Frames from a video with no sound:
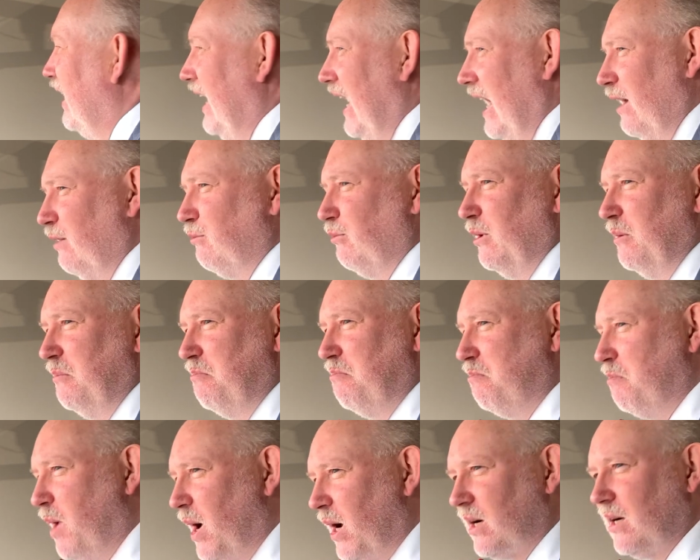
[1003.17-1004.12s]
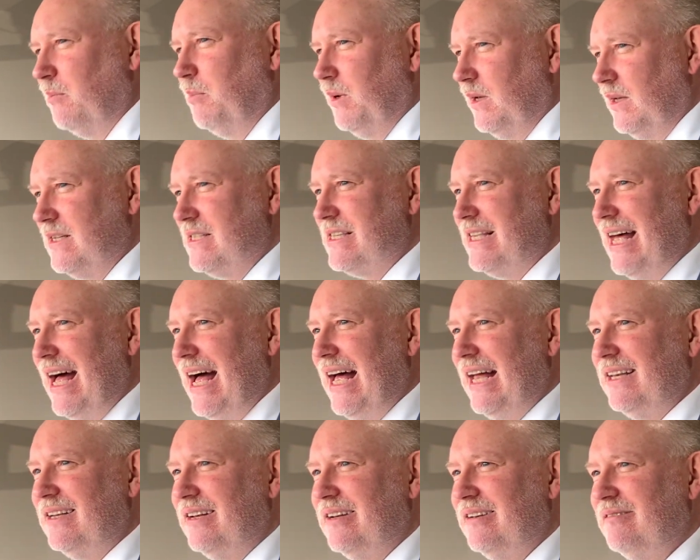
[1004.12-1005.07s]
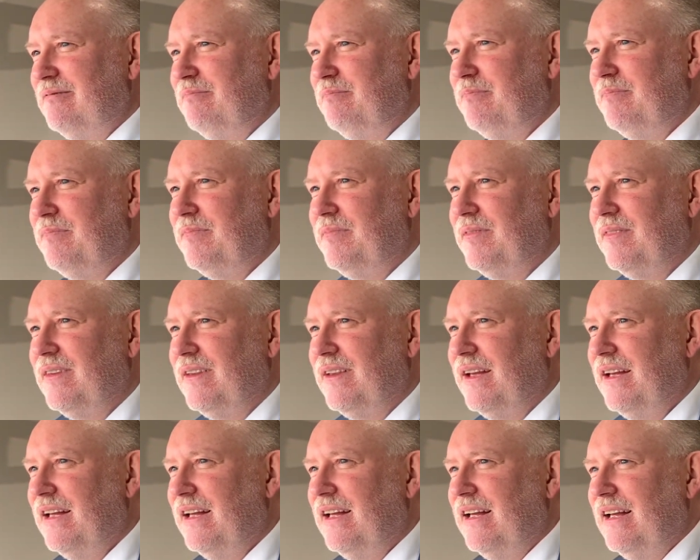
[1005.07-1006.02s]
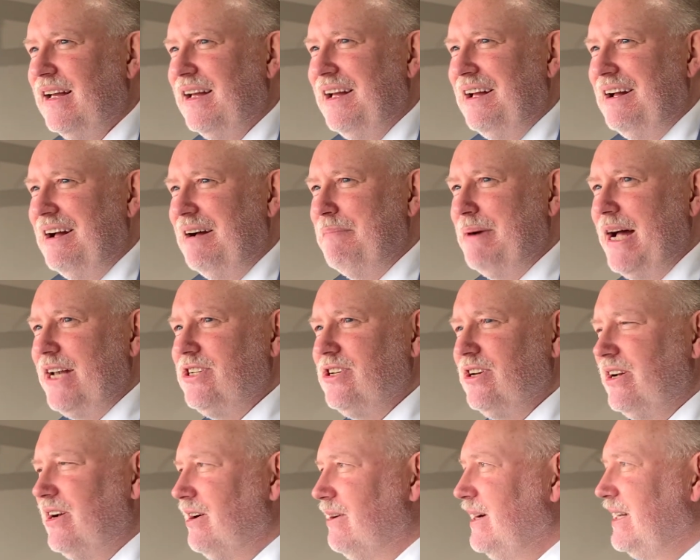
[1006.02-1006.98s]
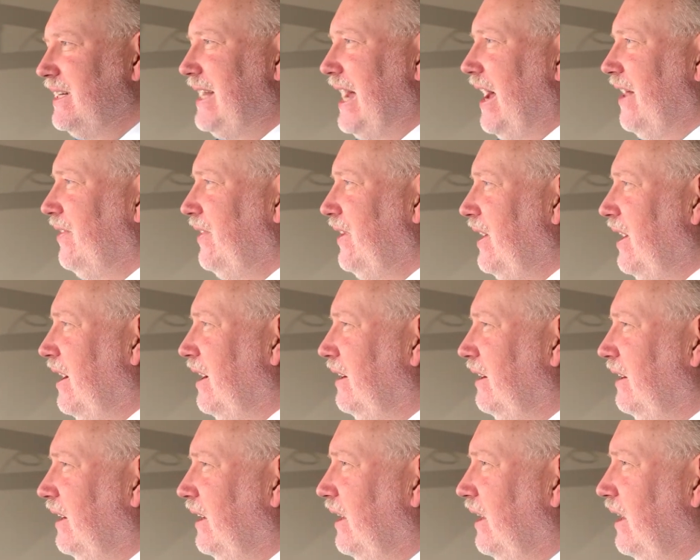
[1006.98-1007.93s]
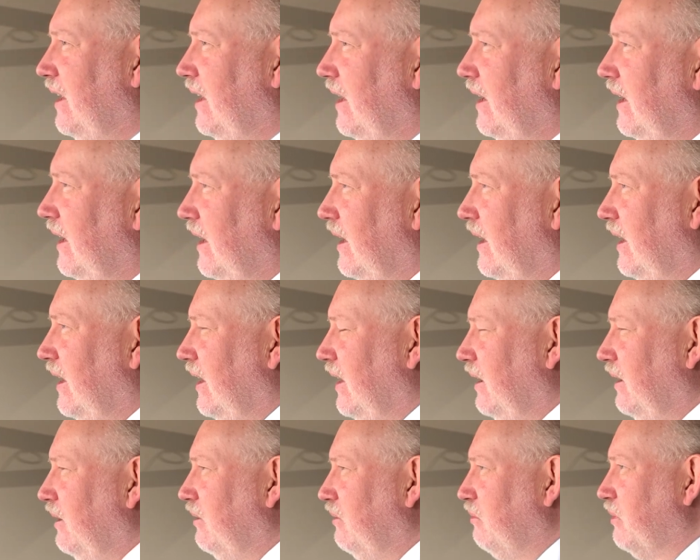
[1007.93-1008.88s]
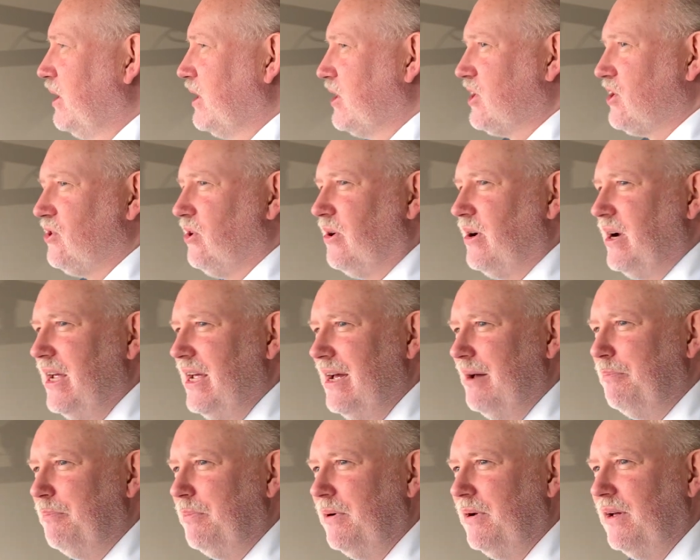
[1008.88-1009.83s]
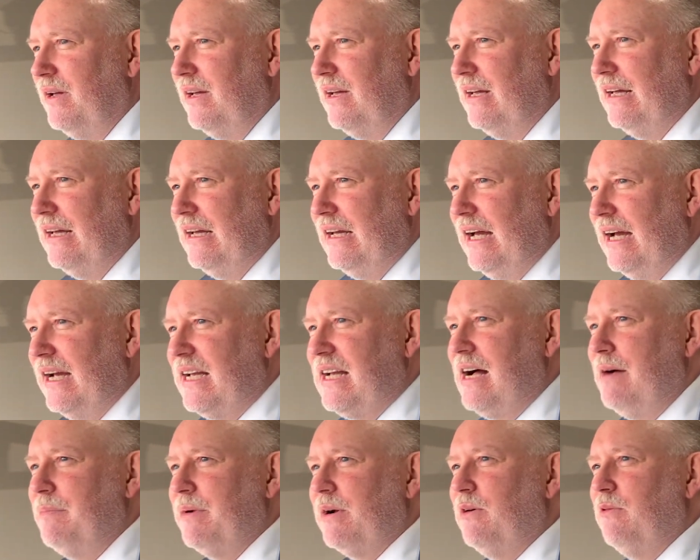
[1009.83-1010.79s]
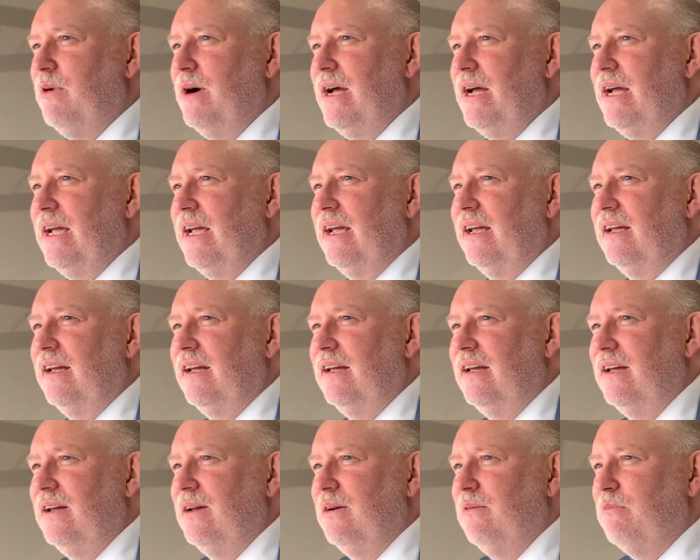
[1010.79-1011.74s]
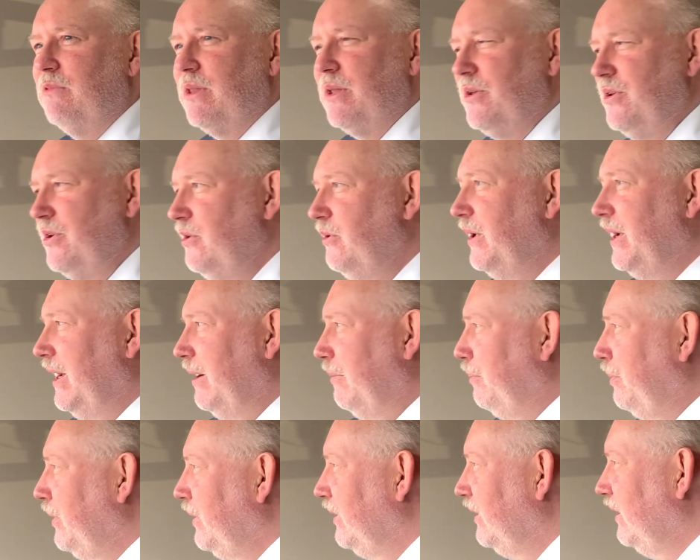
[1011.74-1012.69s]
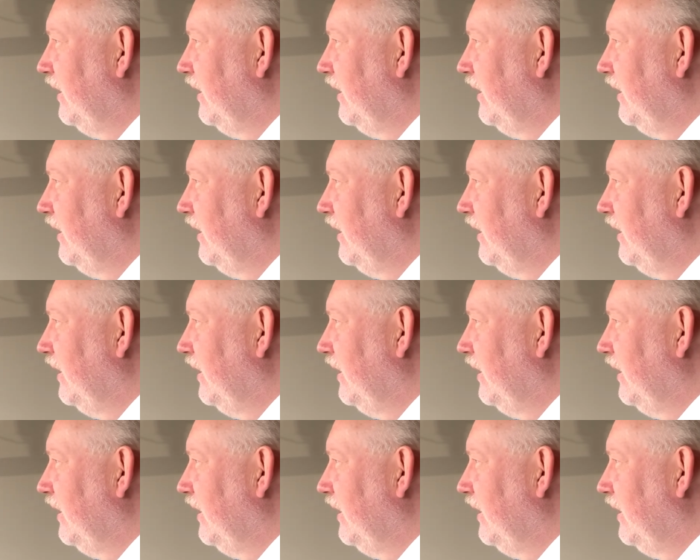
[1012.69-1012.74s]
How remarkable is that? Amen. Imagine going down there with a sore hip and coming away with a new hip.